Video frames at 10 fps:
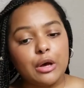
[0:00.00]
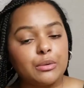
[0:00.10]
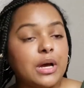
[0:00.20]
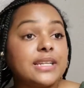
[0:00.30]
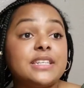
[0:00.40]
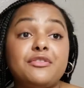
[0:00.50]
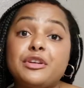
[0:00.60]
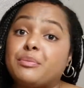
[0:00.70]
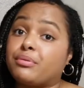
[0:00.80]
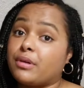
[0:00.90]
a different
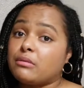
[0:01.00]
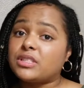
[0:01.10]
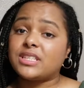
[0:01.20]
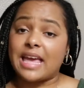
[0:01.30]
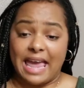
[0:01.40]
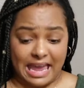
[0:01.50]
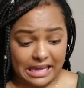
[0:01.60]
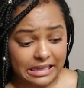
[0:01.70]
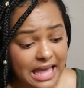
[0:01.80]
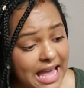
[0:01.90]
approach to
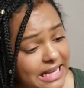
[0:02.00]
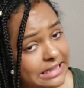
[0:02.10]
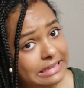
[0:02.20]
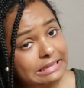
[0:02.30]
ALS.